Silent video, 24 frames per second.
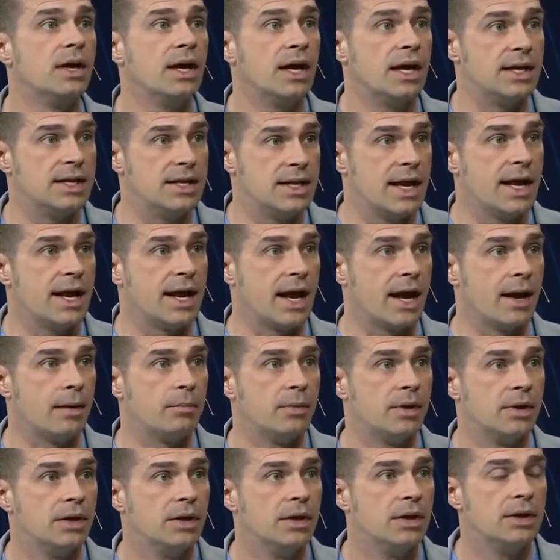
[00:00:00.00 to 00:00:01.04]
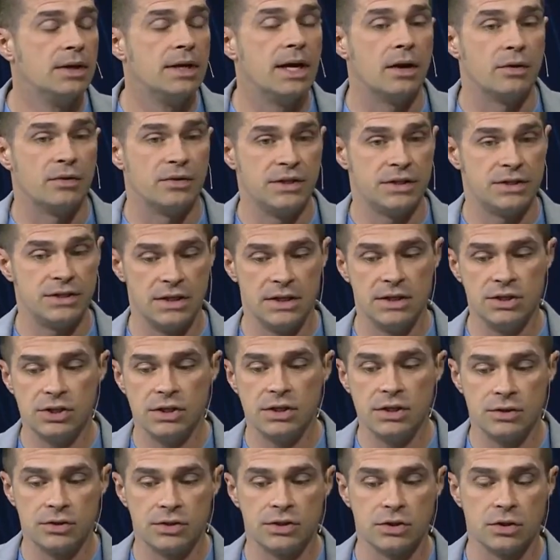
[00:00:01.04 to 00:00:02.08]
and NetApp. Now this
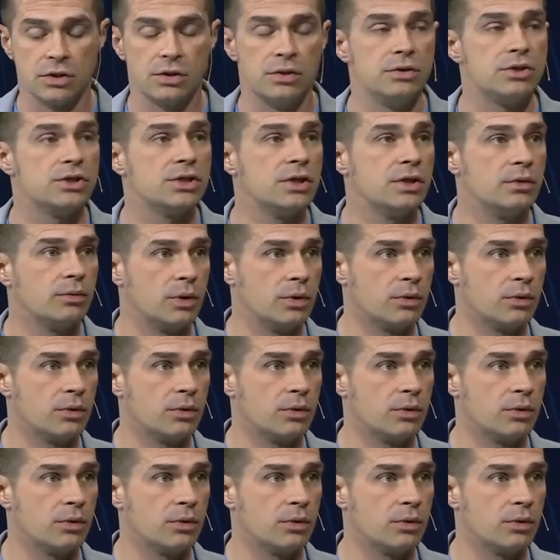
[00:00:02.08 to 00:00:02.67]
engineered solution that we